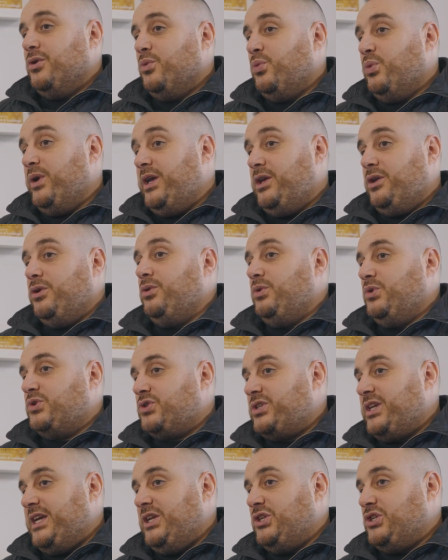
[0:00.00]
We
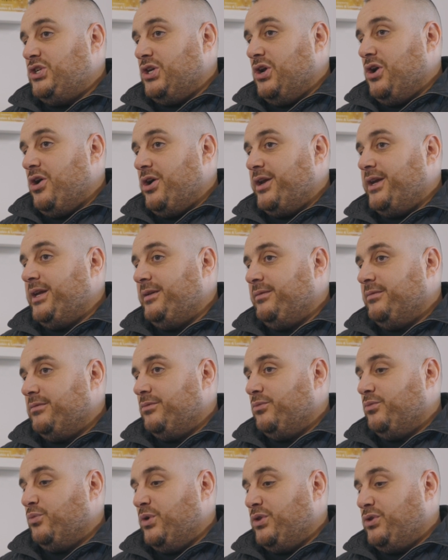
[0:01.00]
use CGI
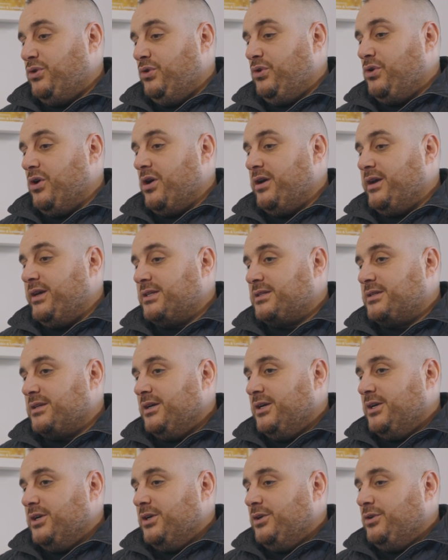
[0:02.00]
with you guys
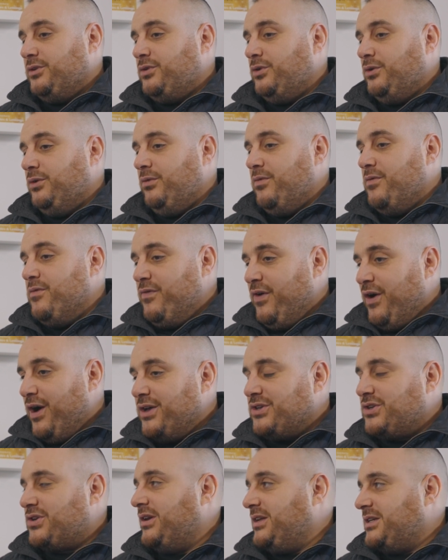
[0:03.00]
to
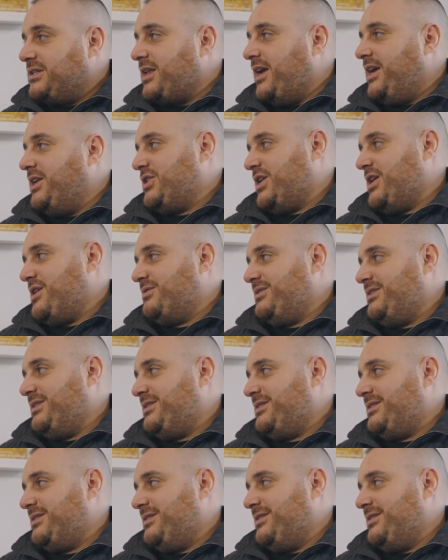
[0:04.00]
virtually stage houses.